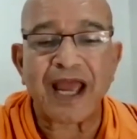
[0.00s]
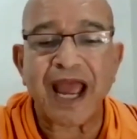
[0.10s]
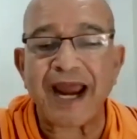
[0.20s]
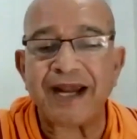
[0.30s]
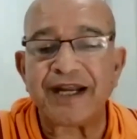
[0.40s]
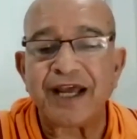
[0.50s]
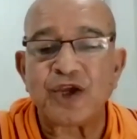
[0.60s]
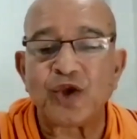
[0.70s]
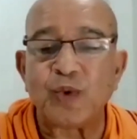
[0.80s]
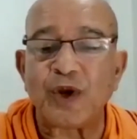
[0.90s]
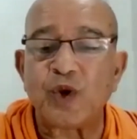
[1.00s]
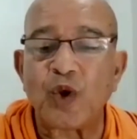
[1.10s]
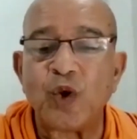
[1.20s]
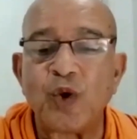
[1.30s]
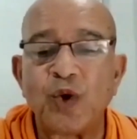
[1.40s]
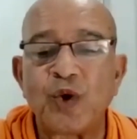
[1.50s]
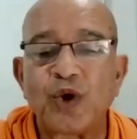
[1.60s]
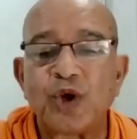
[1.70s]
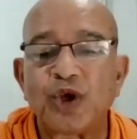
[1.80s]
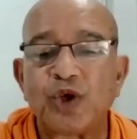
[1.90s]
And you will know
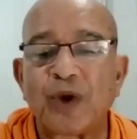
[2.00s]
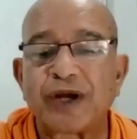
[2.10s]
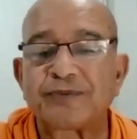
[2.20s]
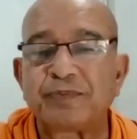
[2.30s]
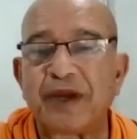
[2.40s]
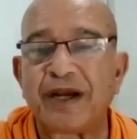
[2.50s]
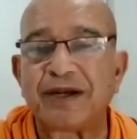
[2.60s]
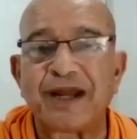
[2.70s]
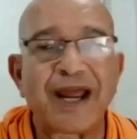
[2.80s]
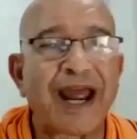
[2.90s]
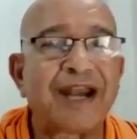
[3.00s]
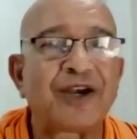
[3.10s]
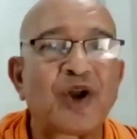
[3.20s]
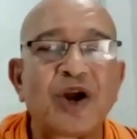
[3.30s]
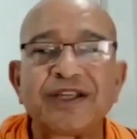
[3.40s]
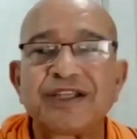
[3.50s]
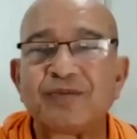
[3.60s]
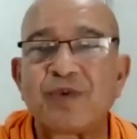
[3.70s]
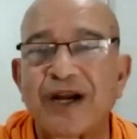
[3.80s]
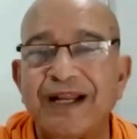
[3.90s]
you are spirit and not
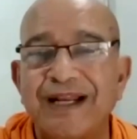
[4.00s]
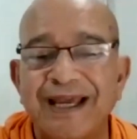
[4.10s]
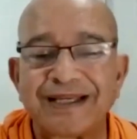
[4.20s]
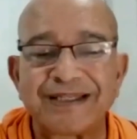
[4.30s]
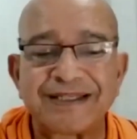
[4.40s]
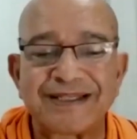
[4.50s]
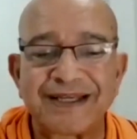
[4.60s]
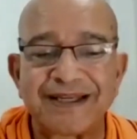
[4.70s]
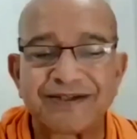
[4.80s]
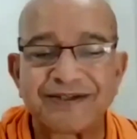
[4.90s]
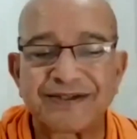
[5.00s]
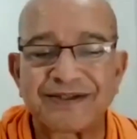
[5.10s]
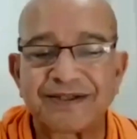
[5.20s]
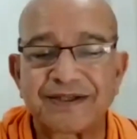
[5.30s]
this bodily existence.